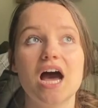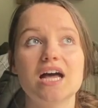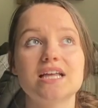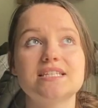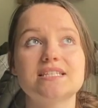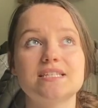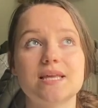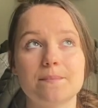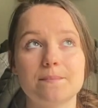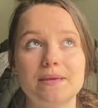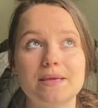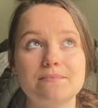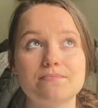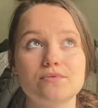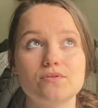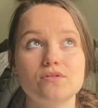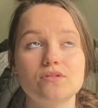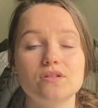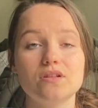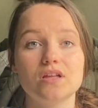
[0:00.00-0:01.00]
Some
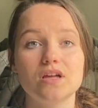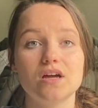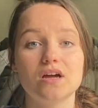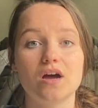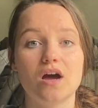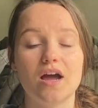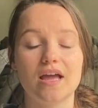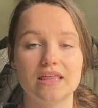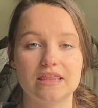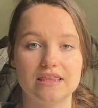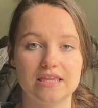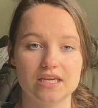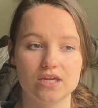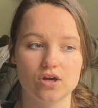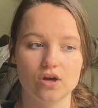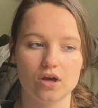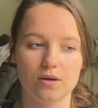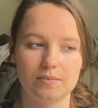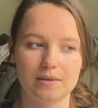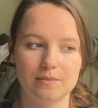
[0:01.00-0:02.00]
people, I
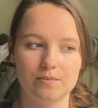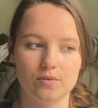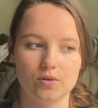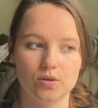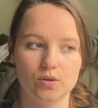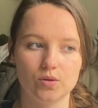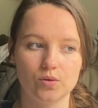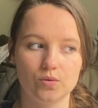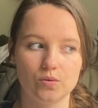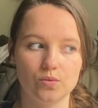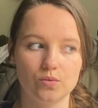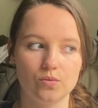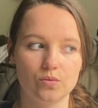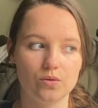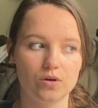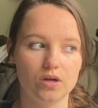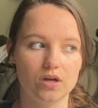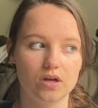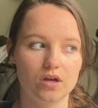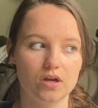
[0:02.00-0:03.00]
think, are people
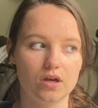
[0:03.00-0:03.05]
who